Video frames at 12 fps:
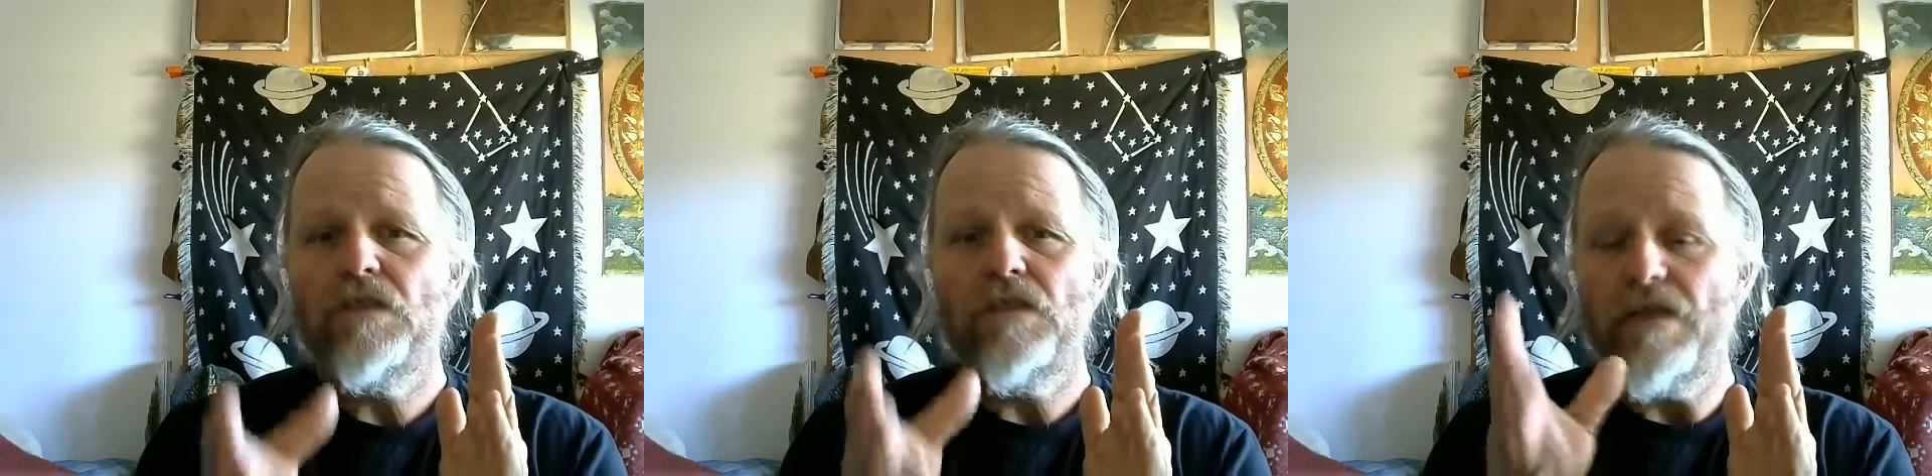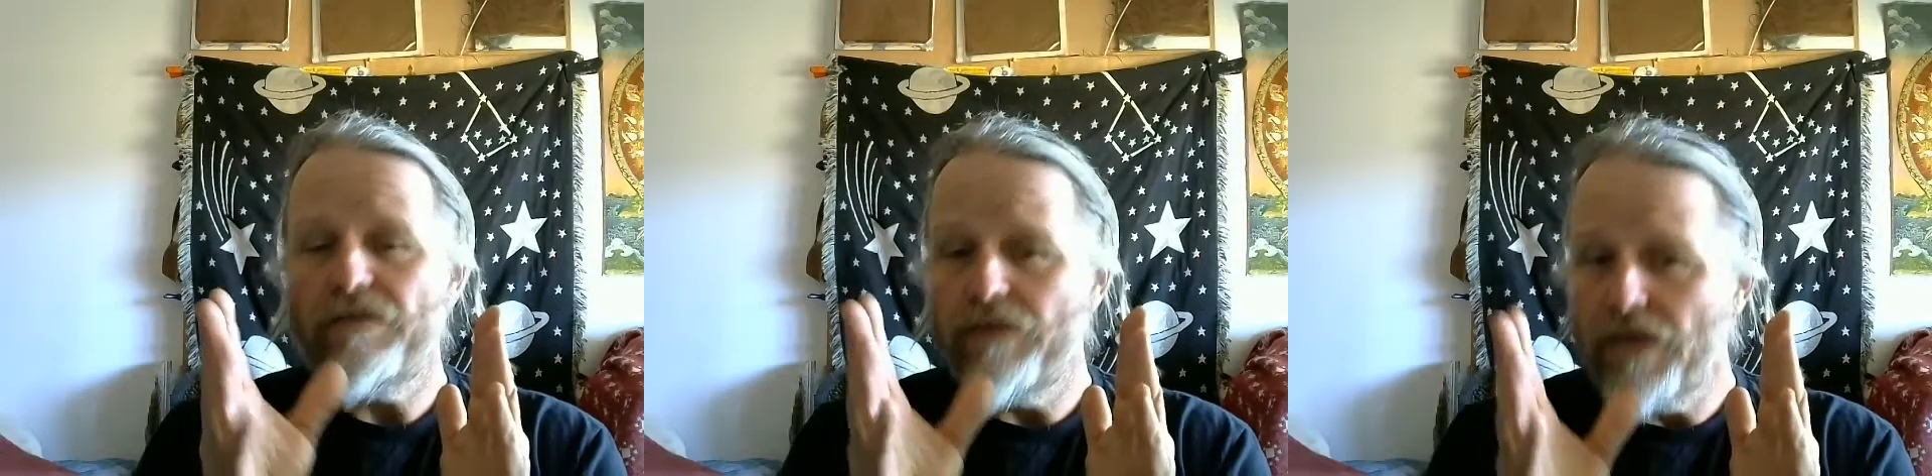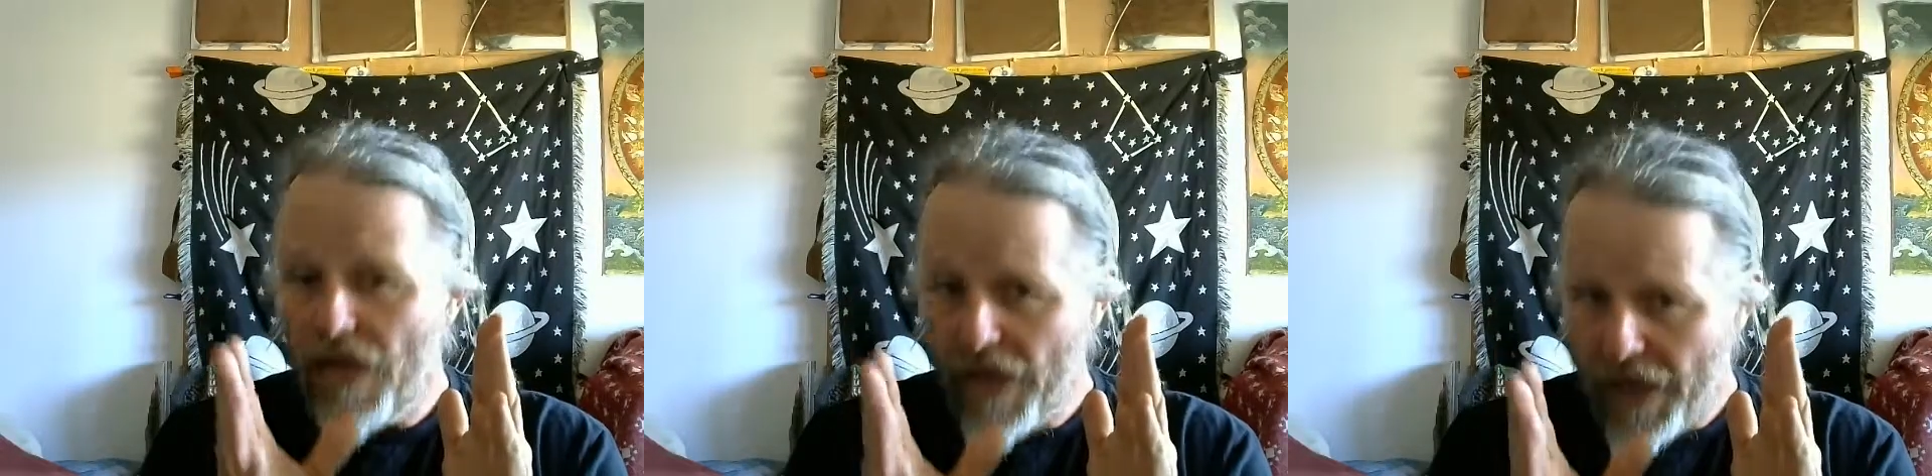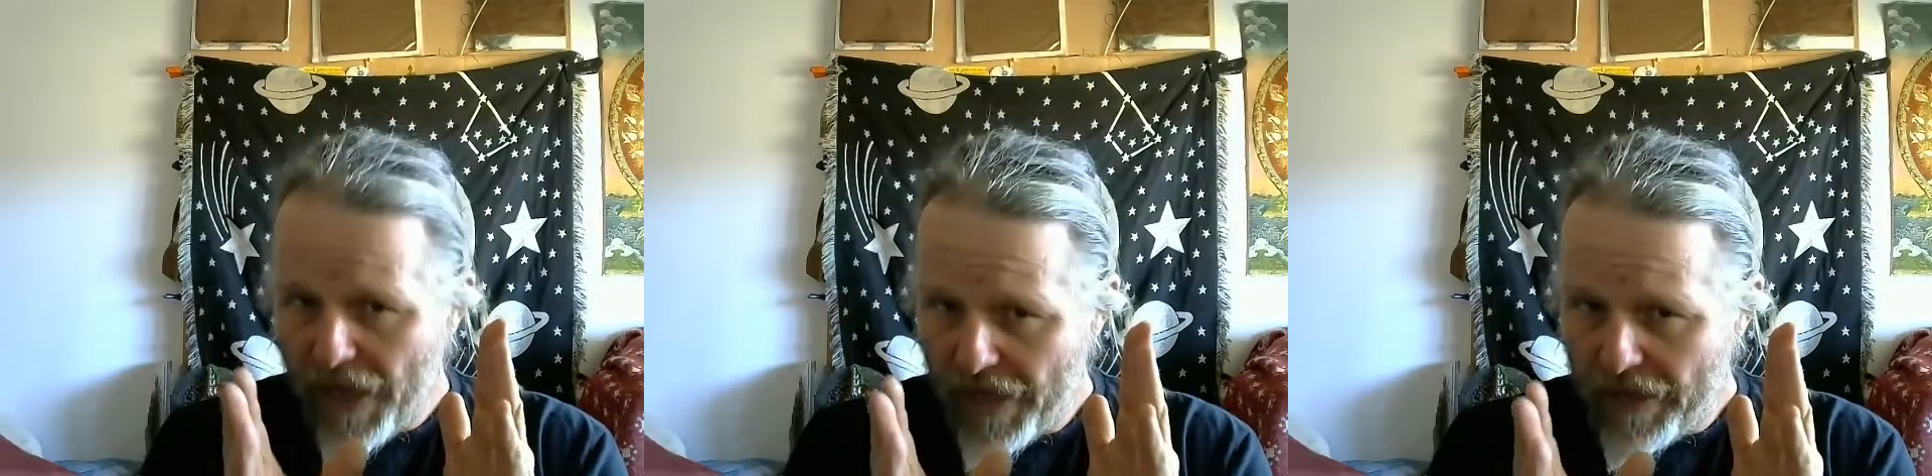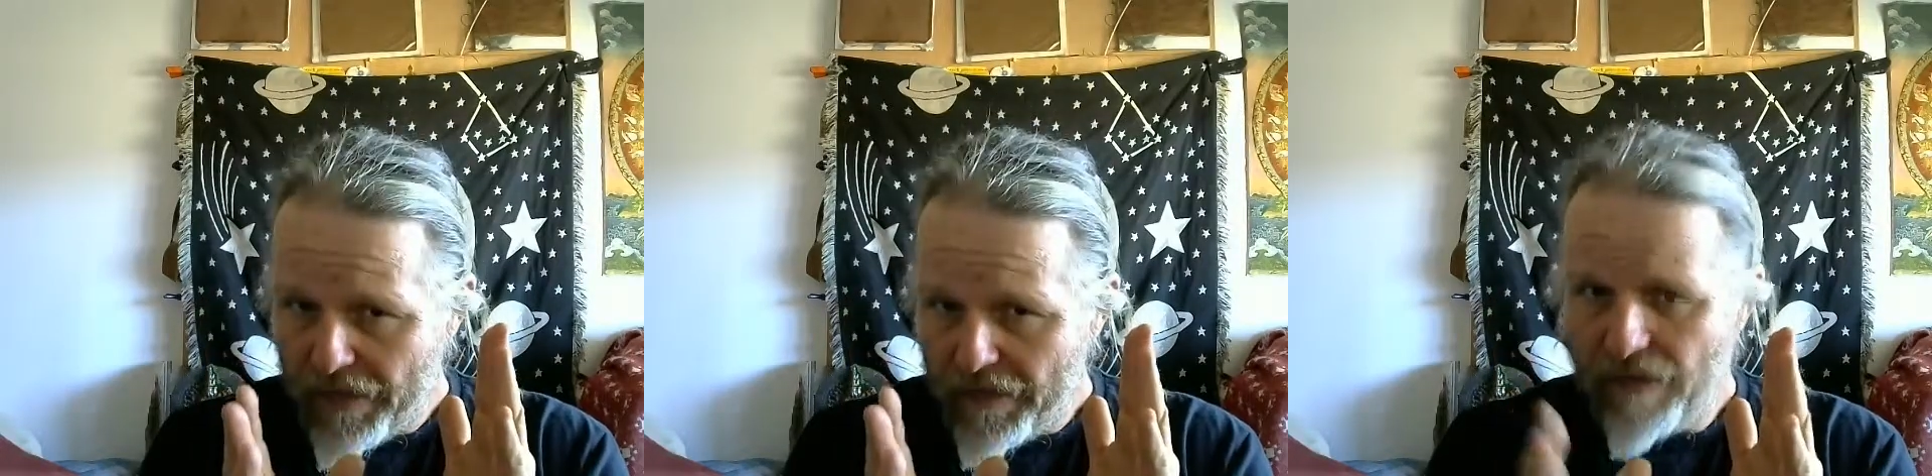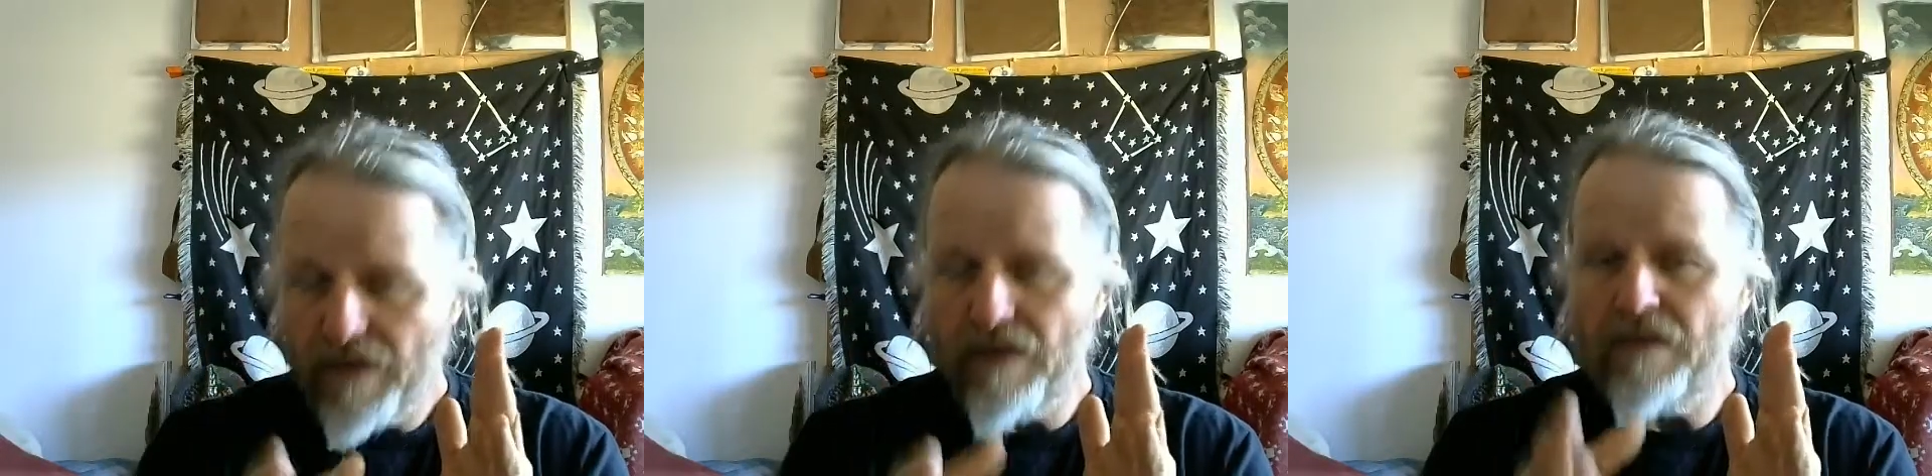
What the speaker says: if you can, in